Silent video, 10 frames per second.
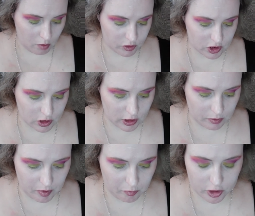I'm just
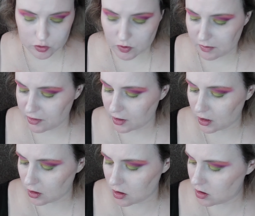cleaning my brush while I'm
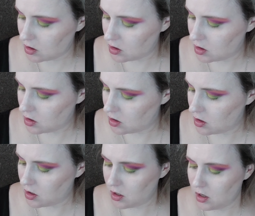thinking.
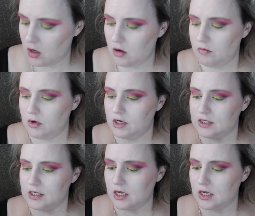I'm going to